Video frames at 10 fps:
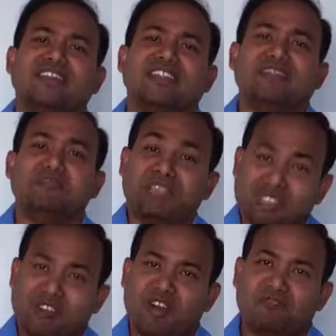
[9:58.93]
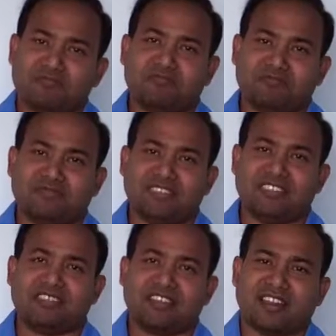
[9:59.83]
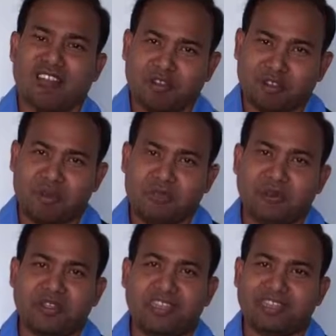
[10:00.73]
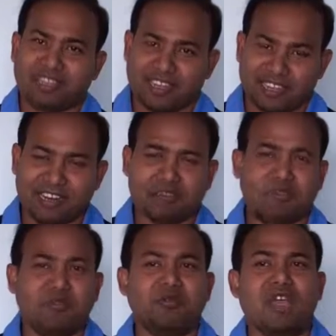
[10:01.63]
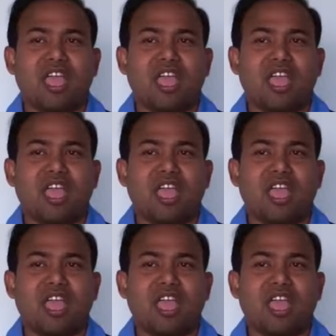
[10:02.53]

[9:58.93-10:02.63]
the basic of this cloud computing is clear to you,